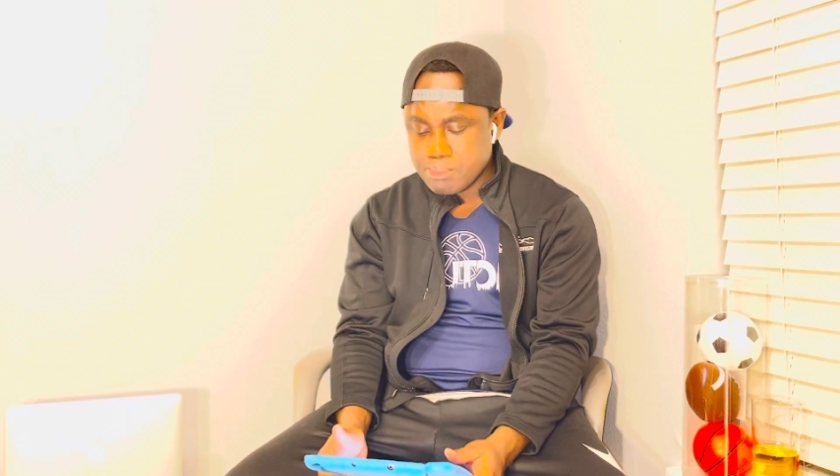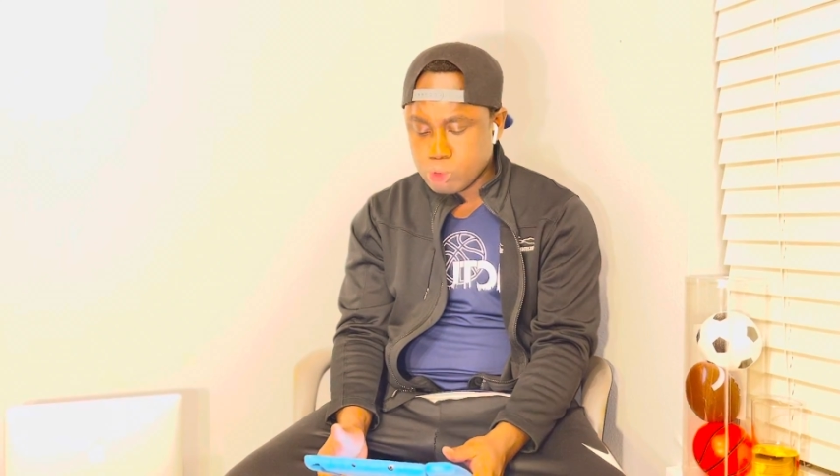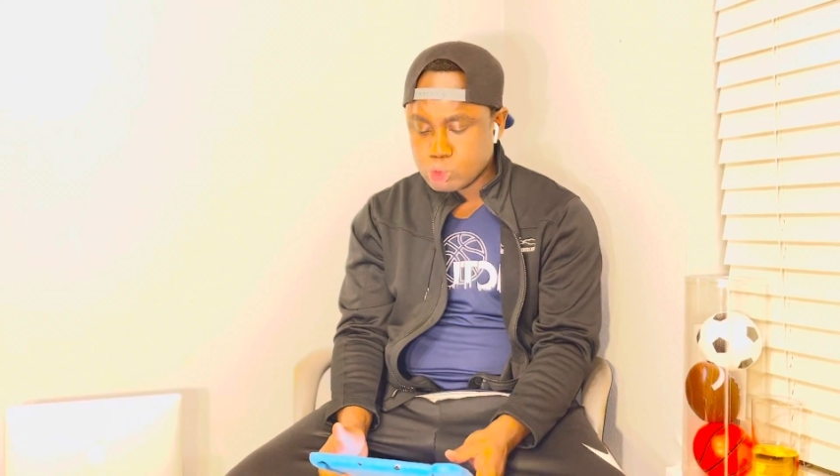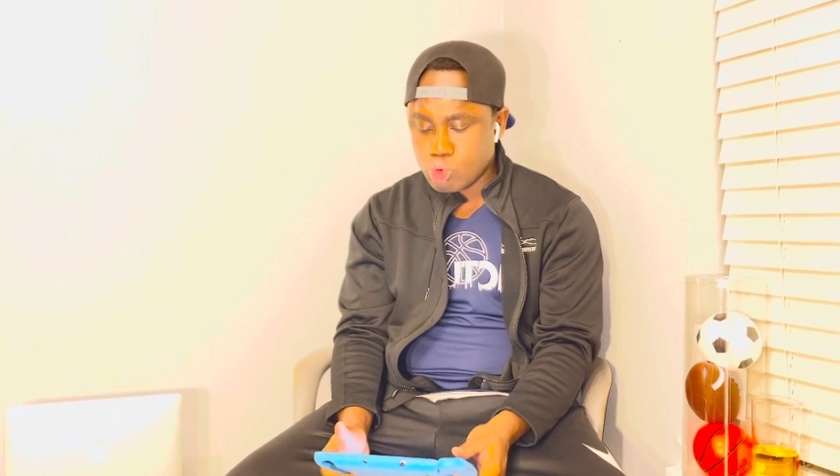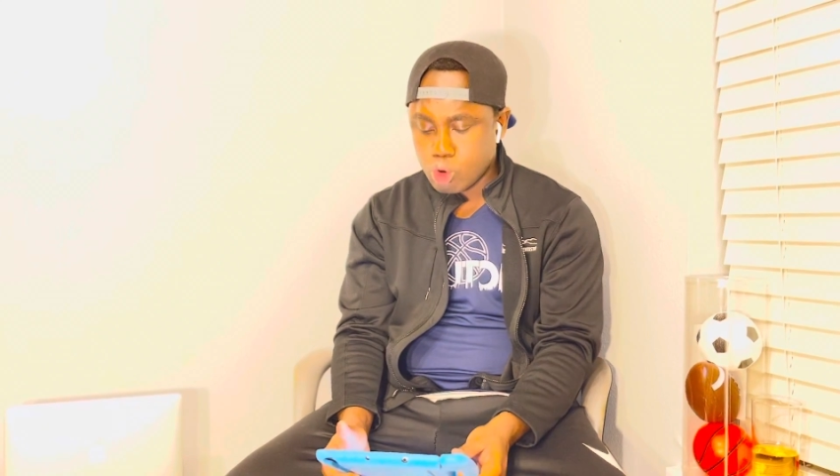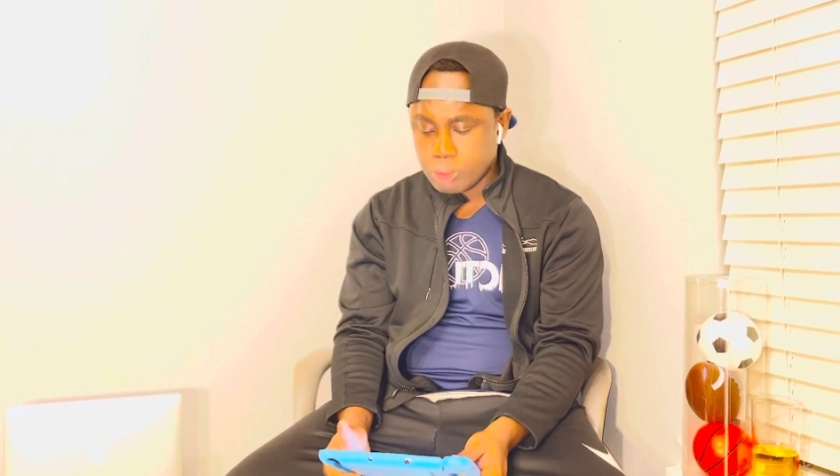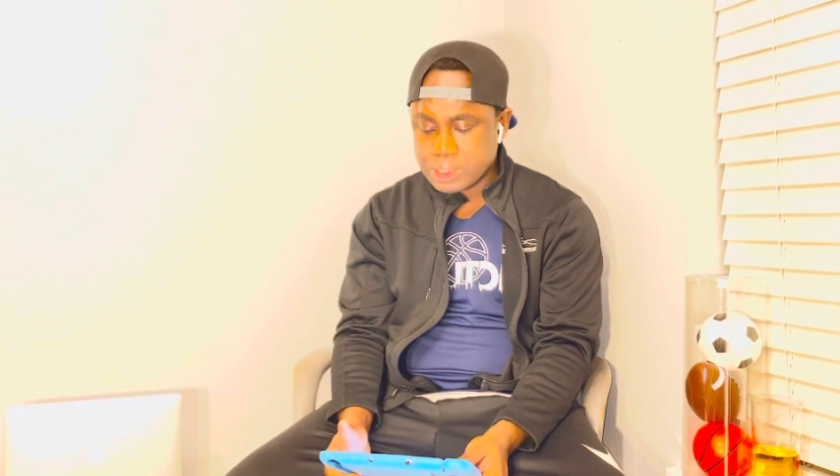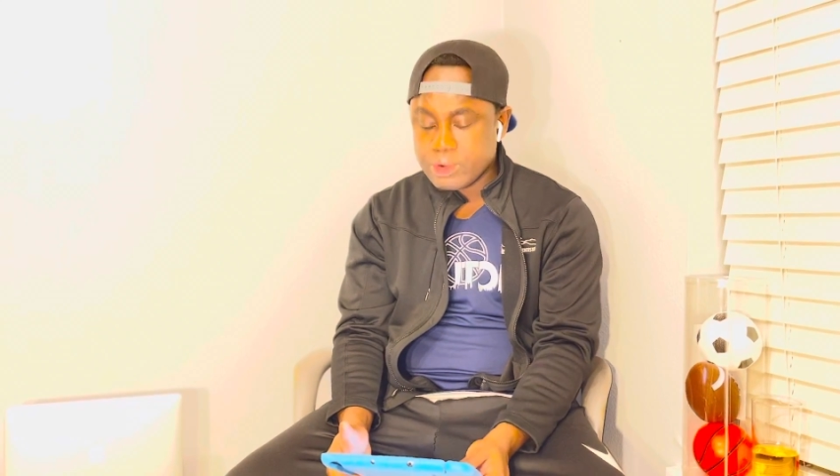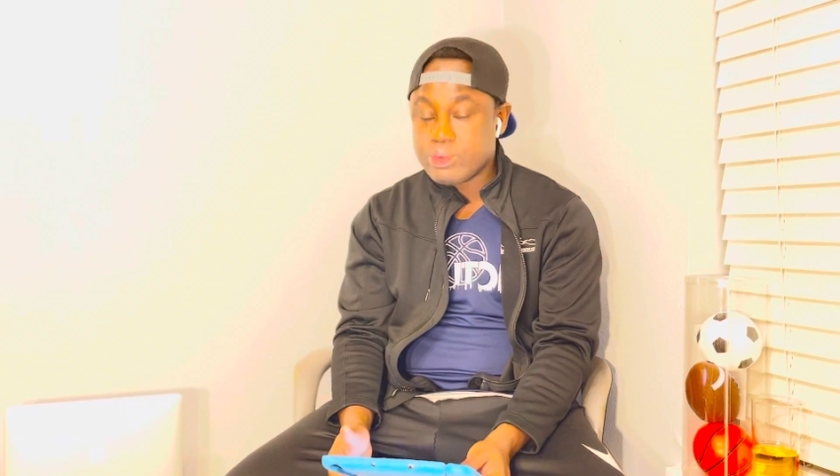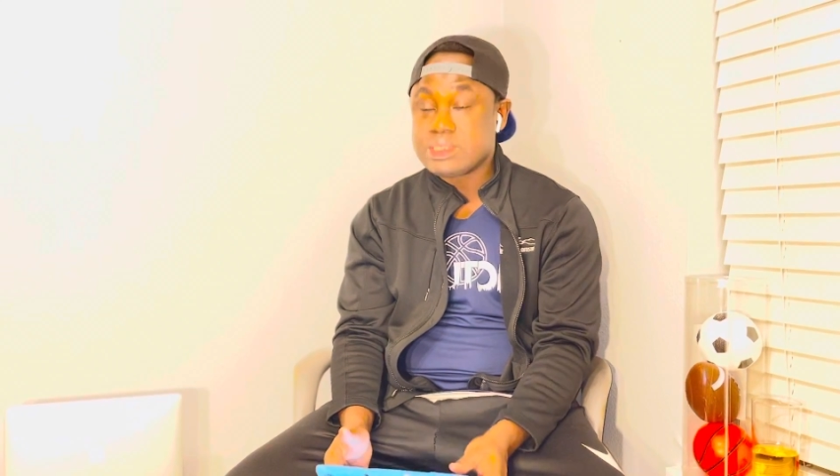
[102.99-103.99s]
most corrupt
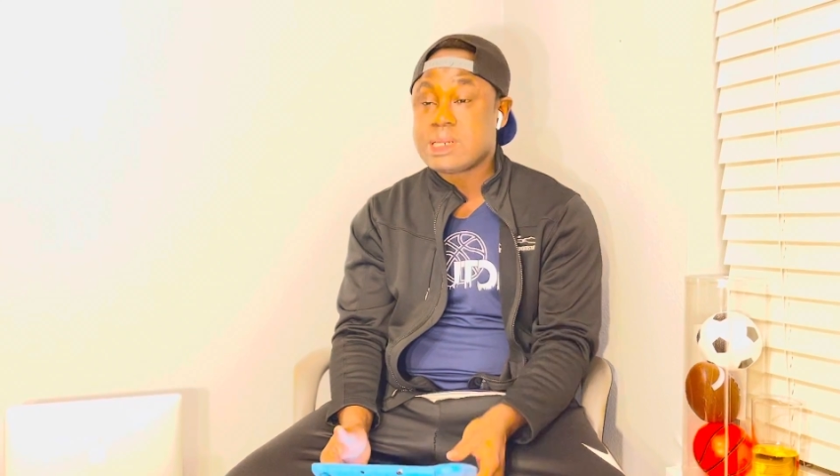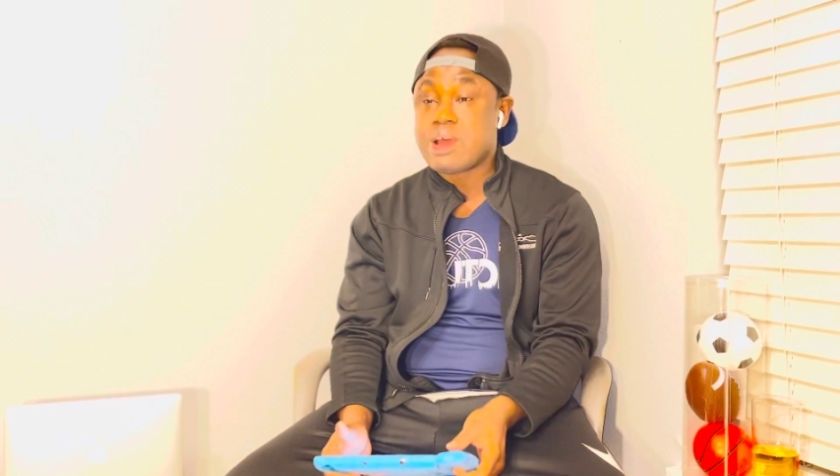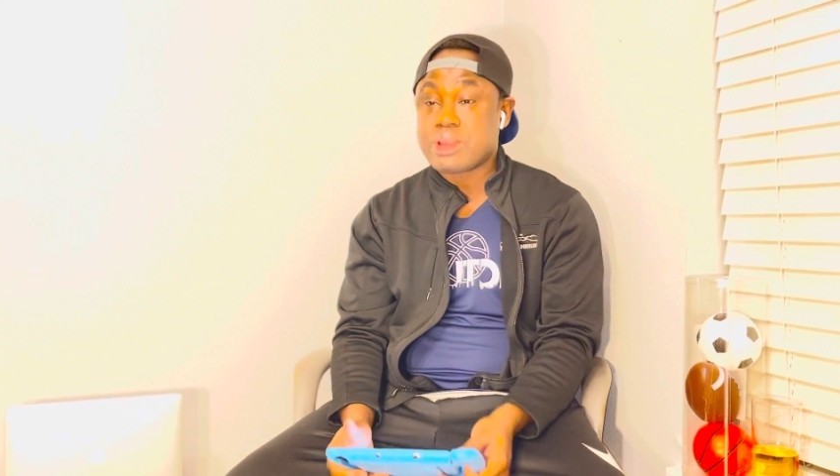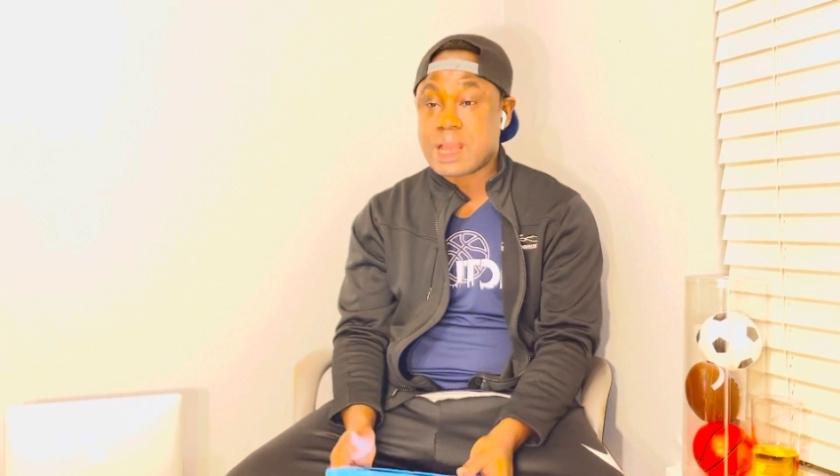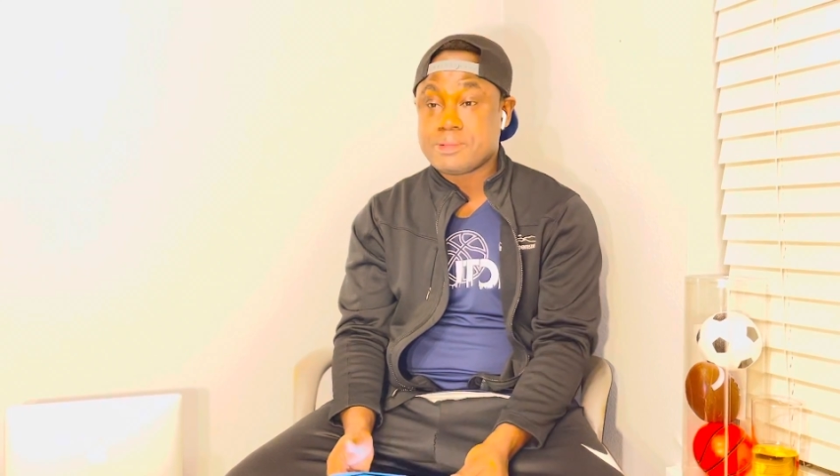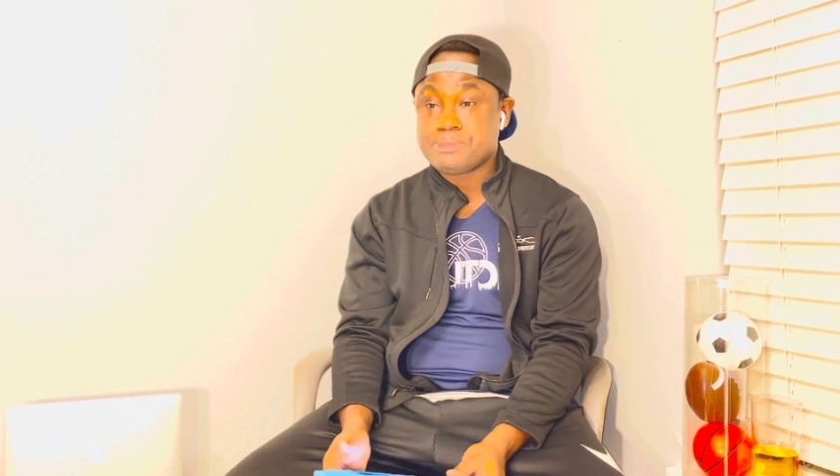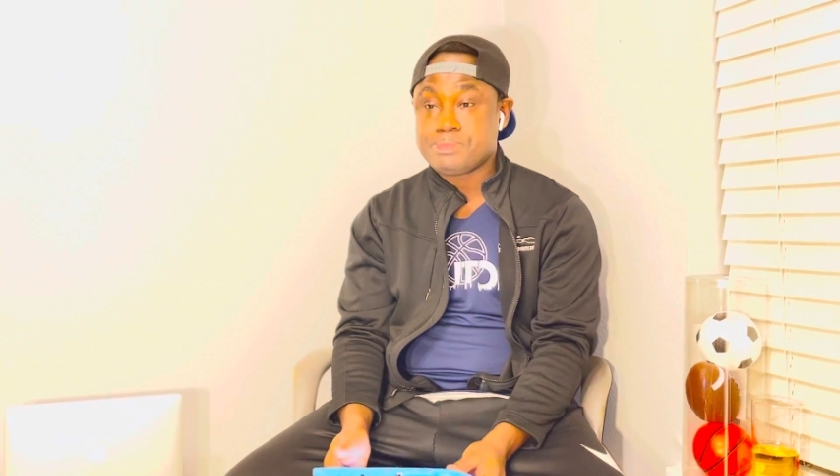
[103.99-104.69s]
countries in Africa.